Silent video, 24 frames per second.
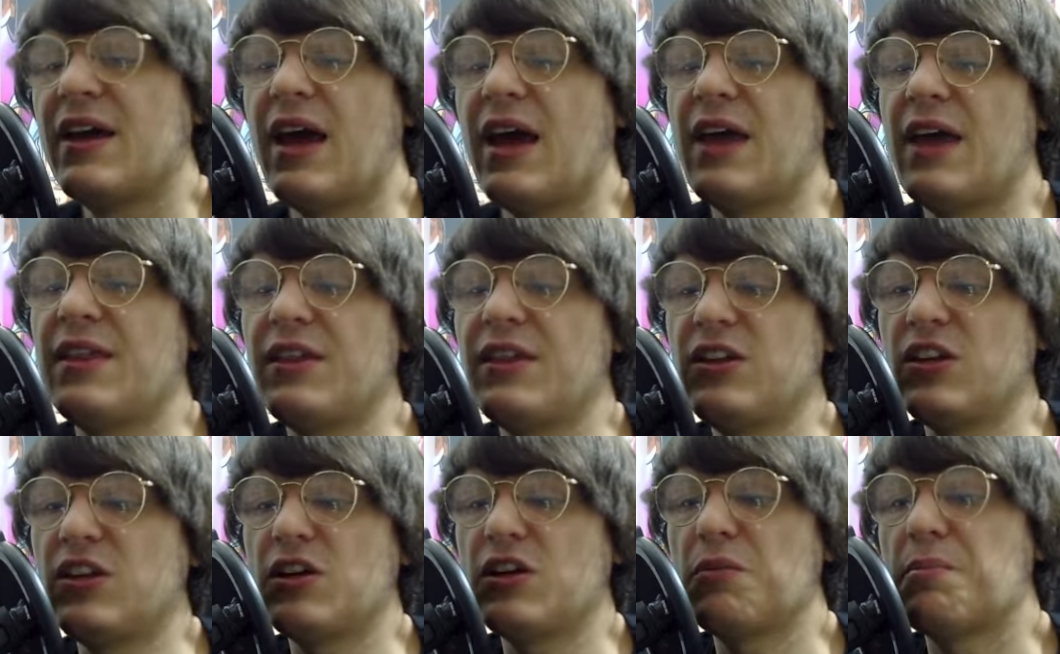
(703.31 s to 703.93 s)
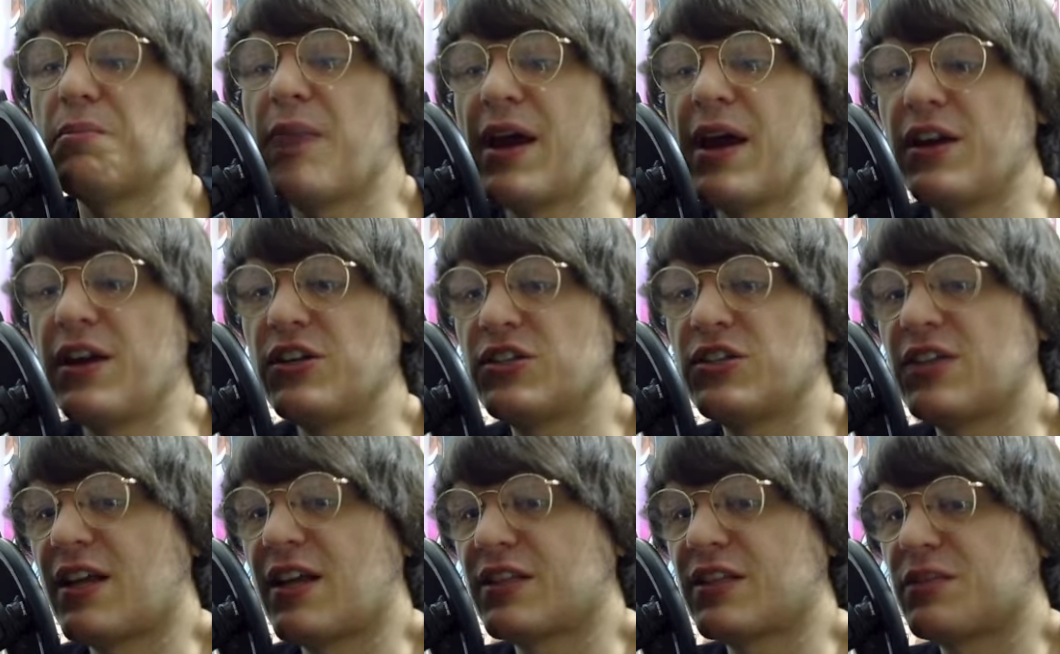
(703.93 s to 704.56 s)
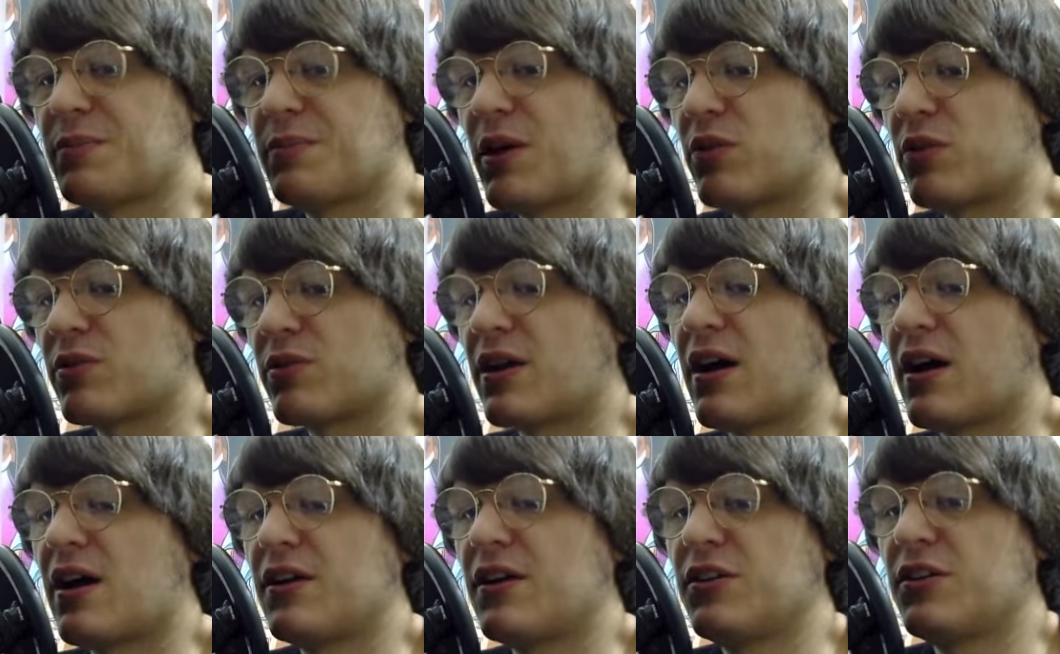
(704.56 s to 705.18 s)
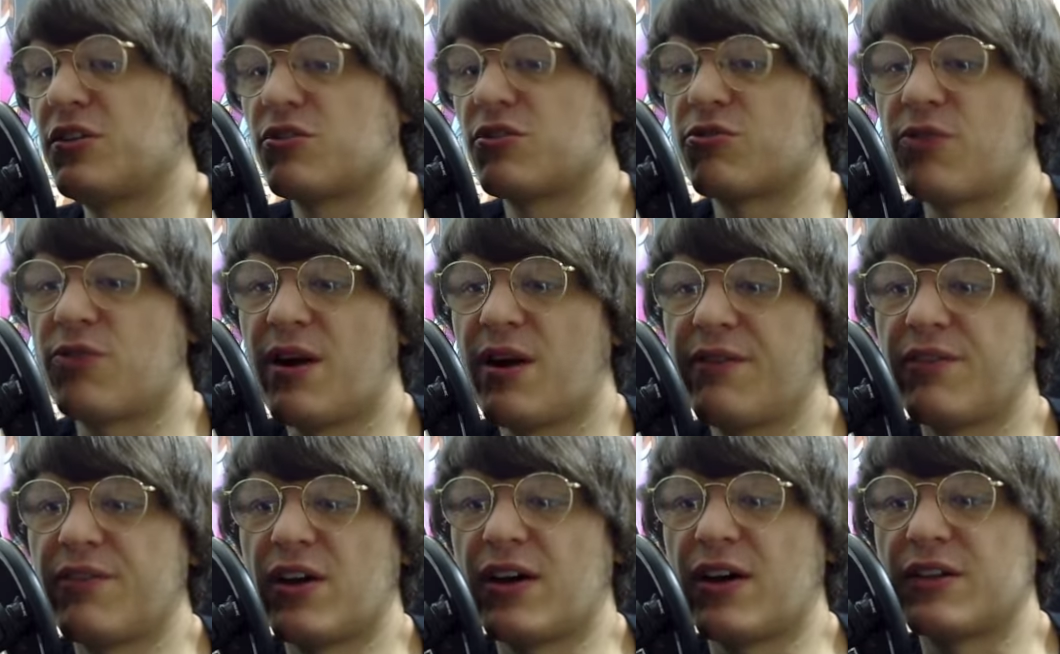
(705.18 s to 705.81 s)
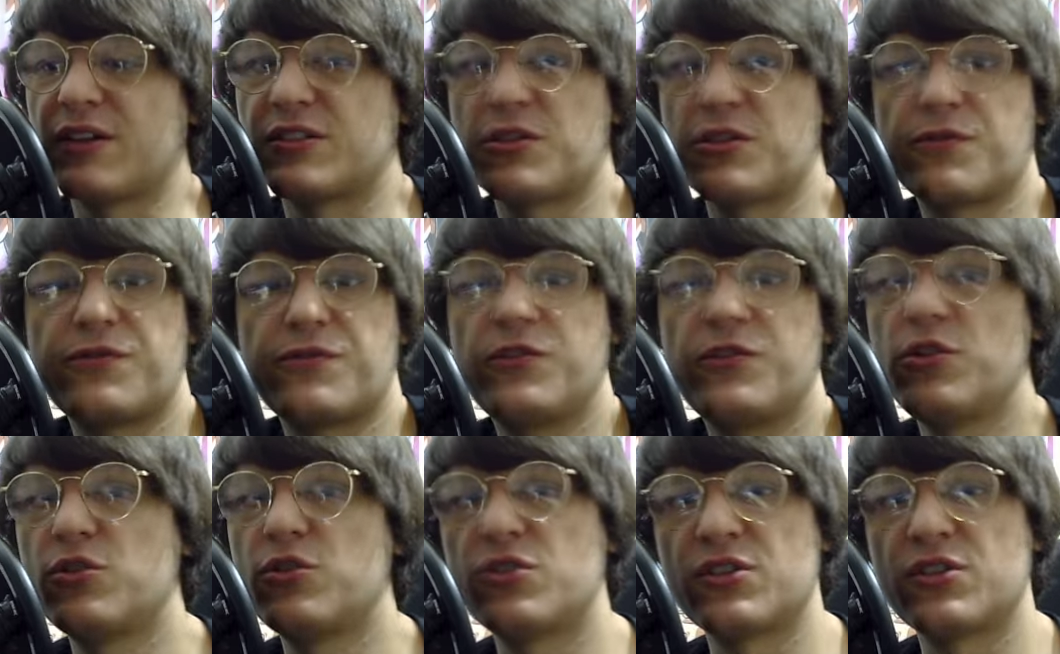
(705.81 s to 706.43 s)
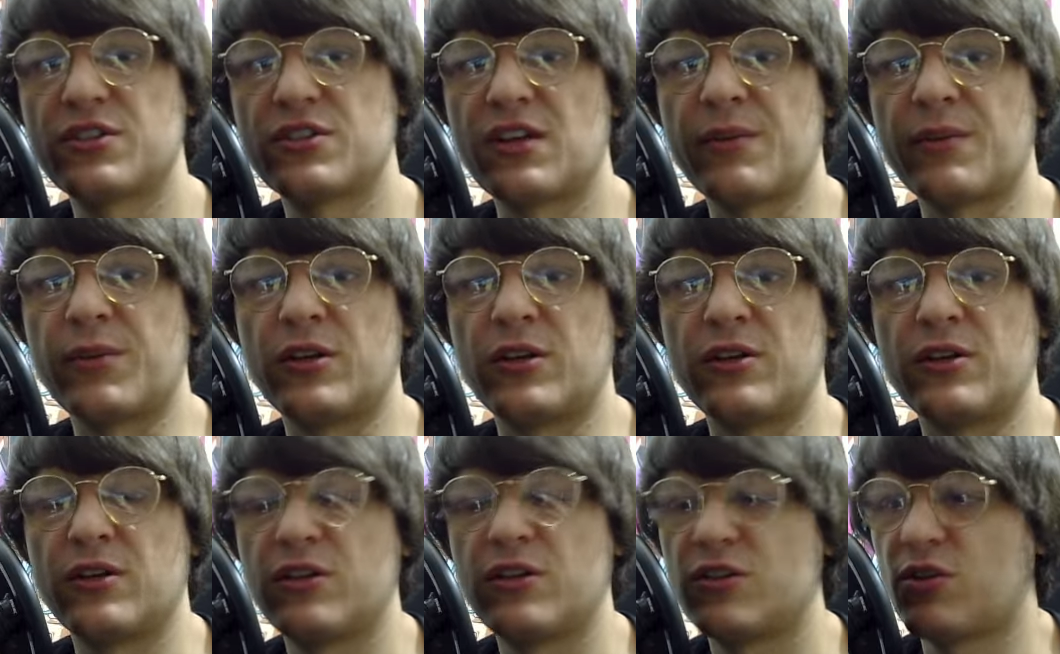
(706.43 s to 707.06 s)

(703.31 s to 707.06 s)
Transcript: and then you can banish that spell card in your graveyard to fusion summon.